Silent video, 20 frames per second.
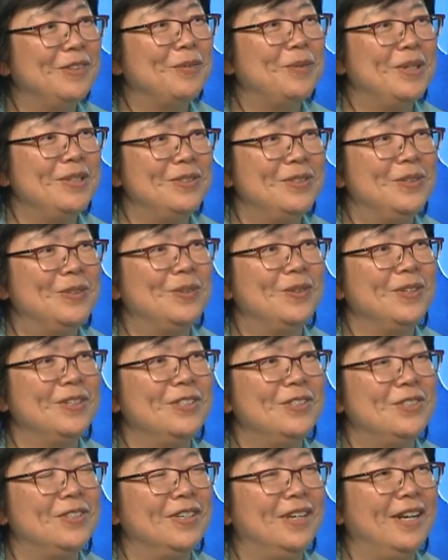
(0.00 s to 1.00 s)
in the Western
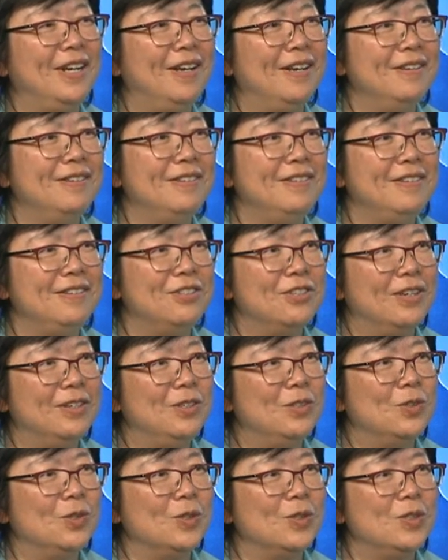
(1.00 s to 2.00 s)
orchestra and the
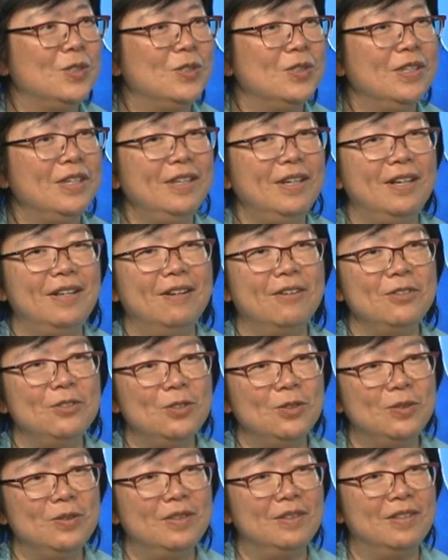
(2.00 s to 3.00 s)
Chinese orchestra, and
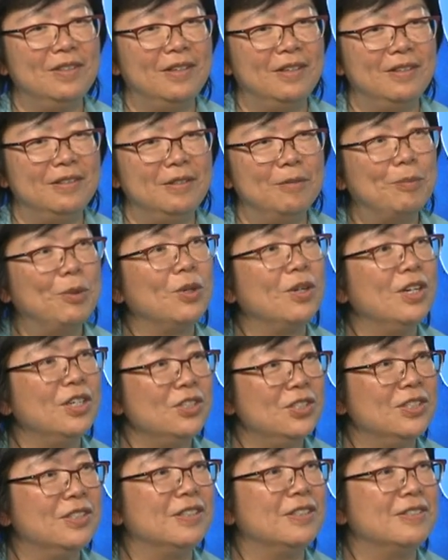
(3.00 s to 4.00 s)
also the
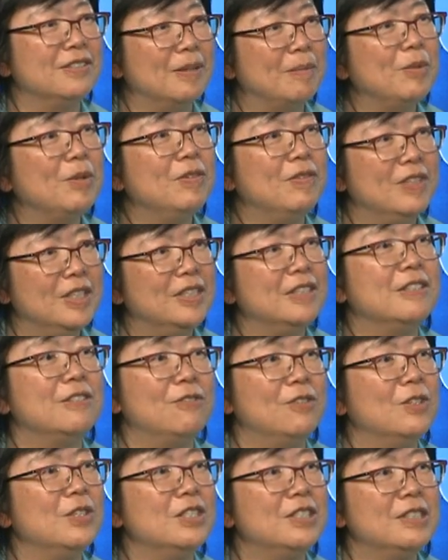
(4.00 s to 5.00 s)
percussion, some of it is
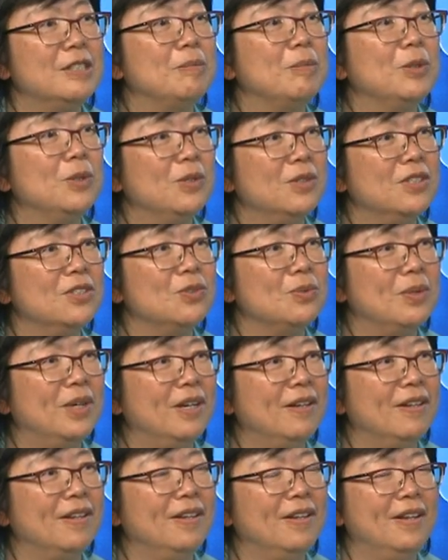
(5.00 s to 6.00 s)
very similar as
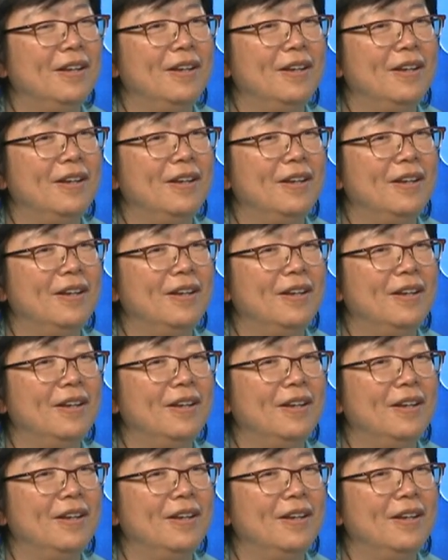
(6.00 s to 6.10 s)
well.